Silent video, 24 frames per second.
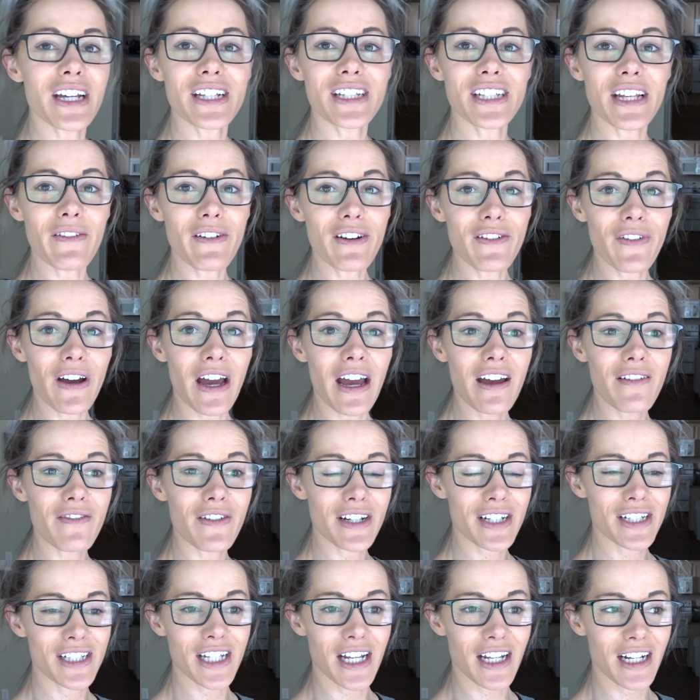
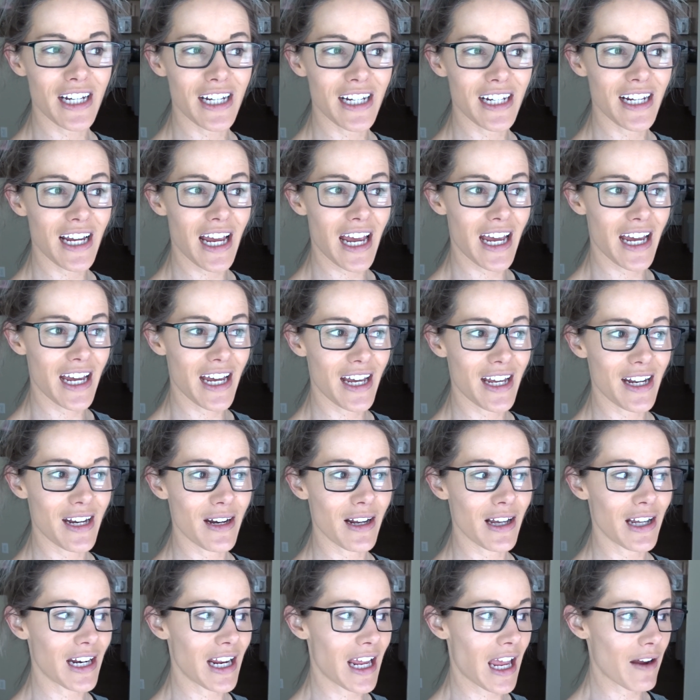75, sunny, and
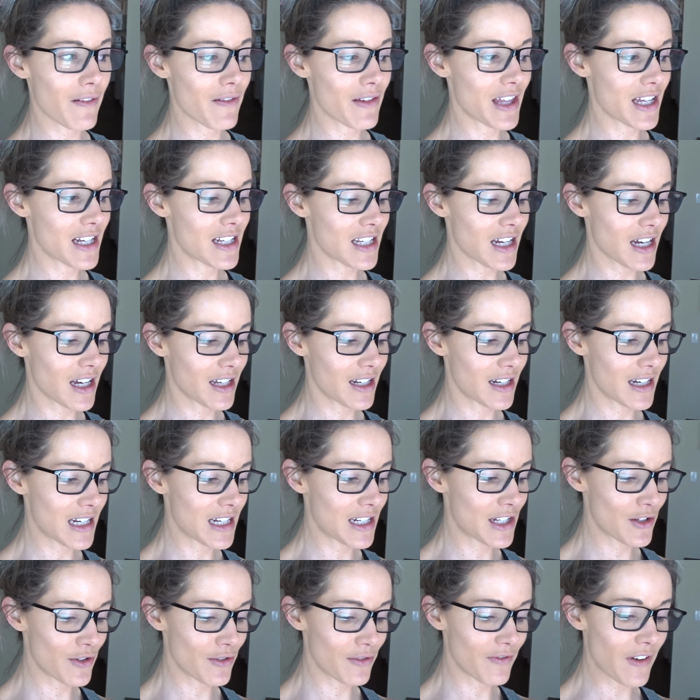gonna get everything done.
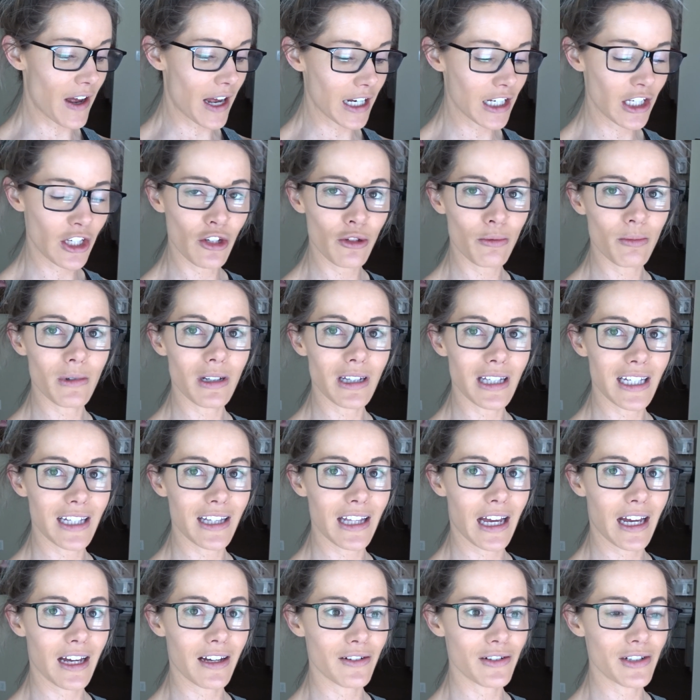Need to vacuum, clean
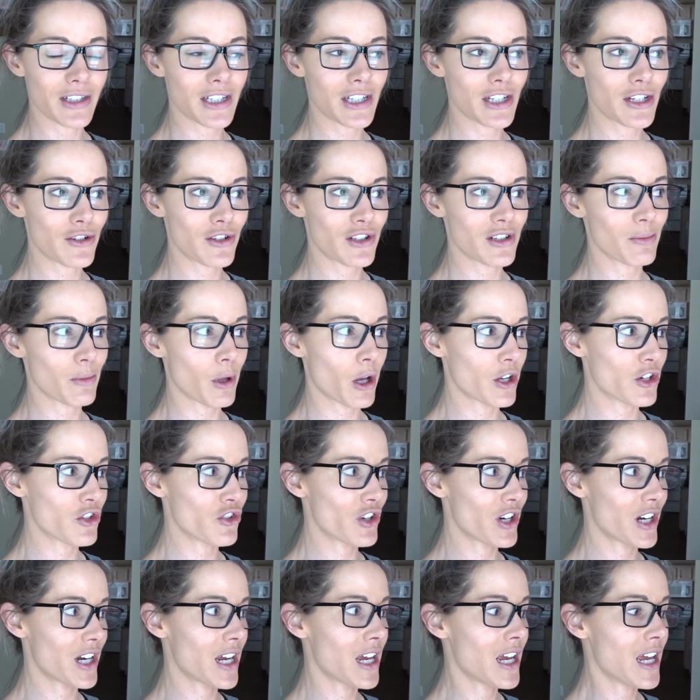the house, do some
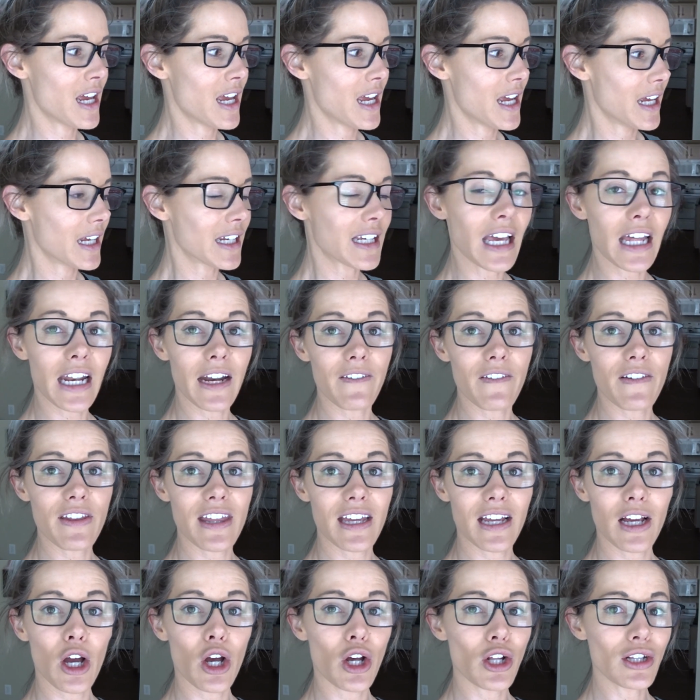laundry, get
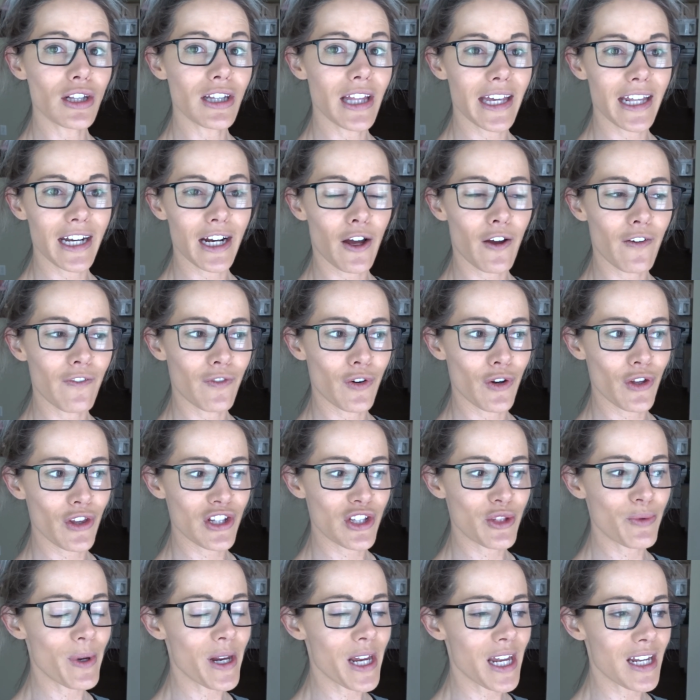everything all laid out for
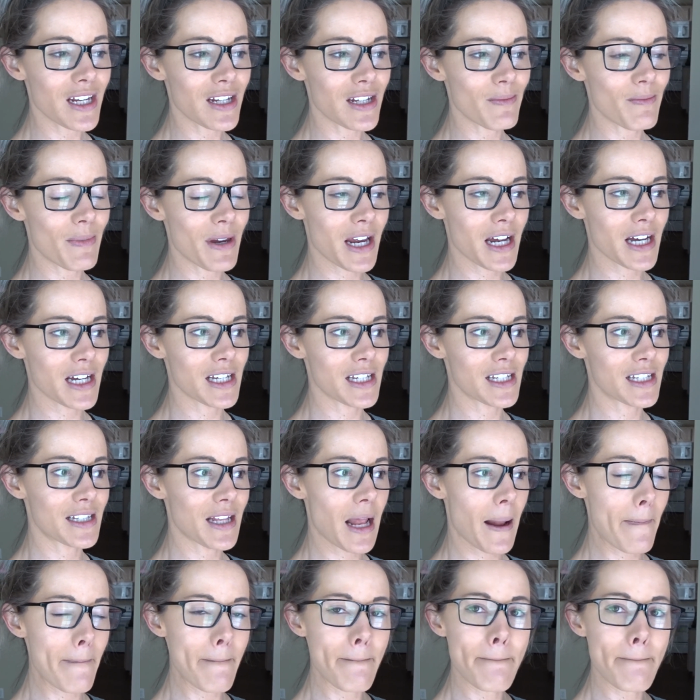this weekend because